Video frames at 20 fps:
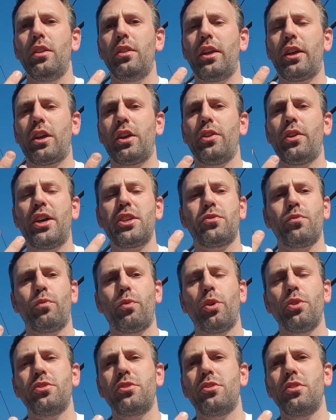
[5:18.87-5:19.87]
like a nice
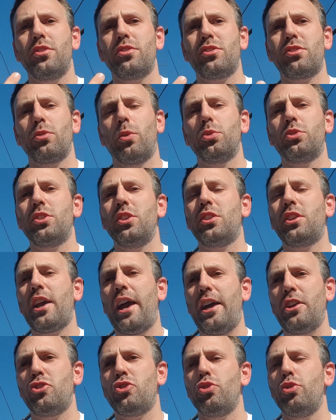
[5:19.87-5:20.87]
roasted salted
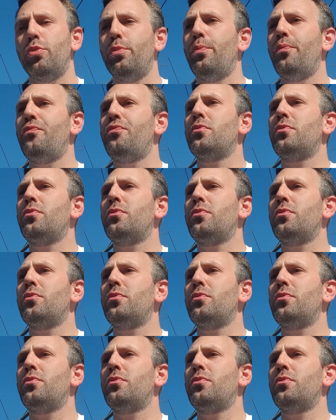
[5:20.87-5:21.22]
cashew.